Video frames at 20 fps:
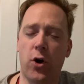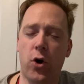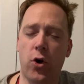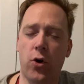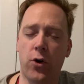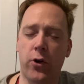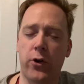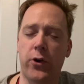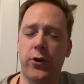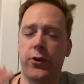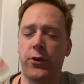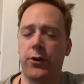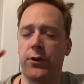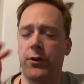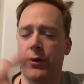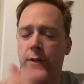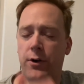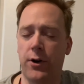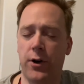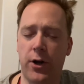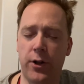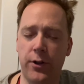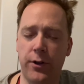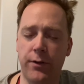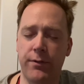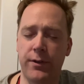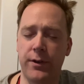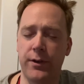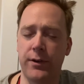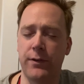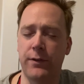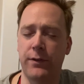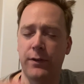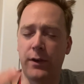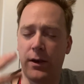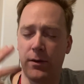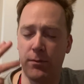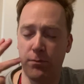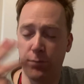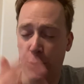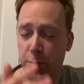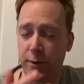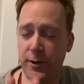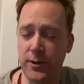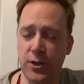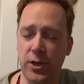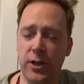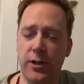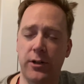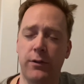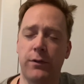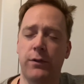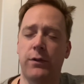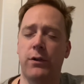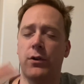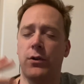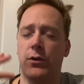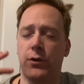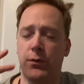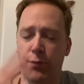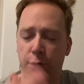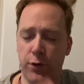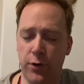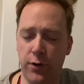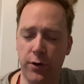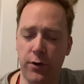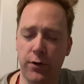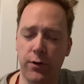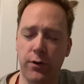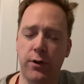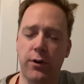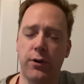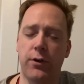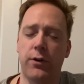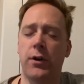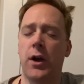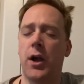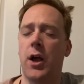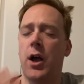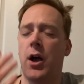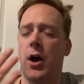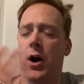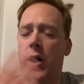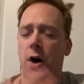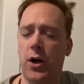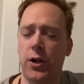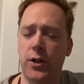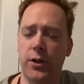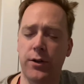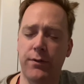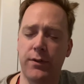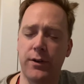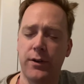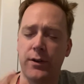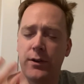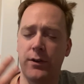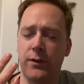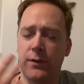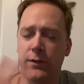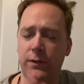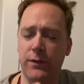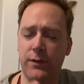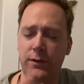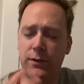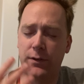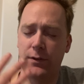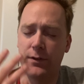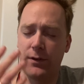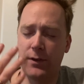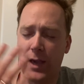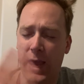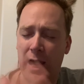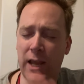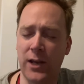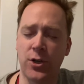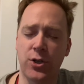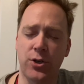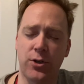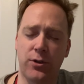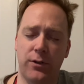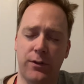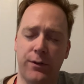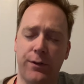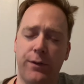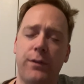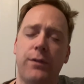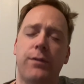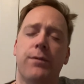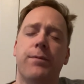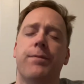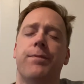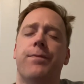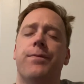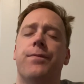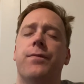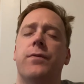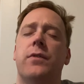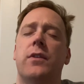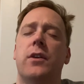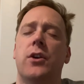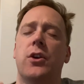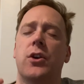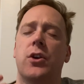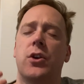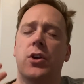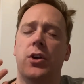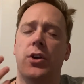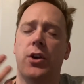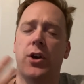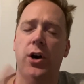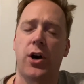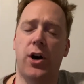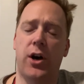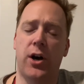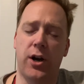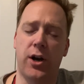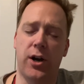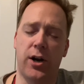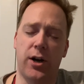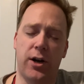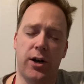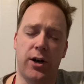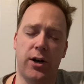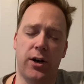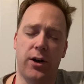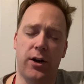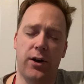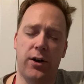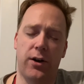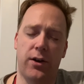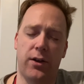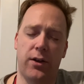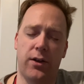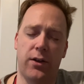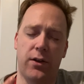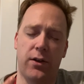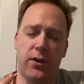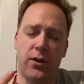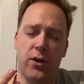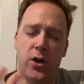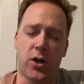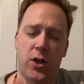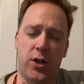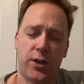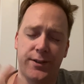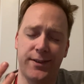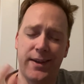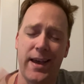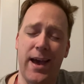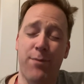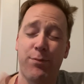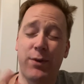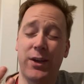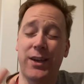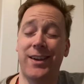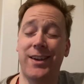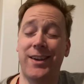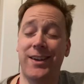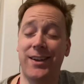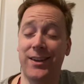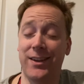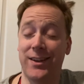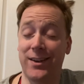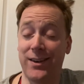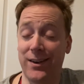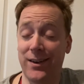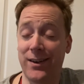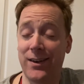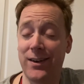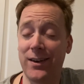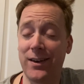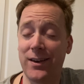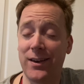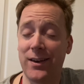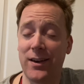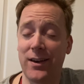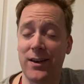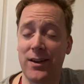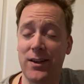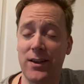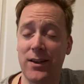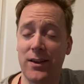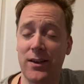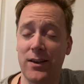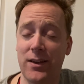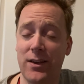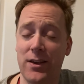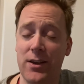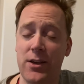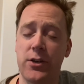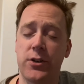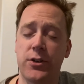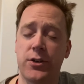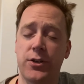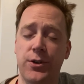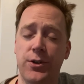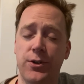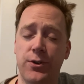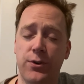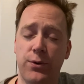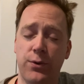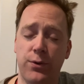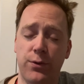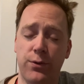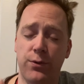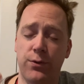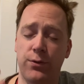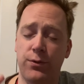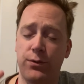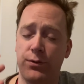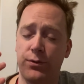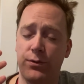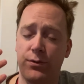Och, all of these, uh, Bobi Gelzod, Bornogo, all of these angels are all tapping in to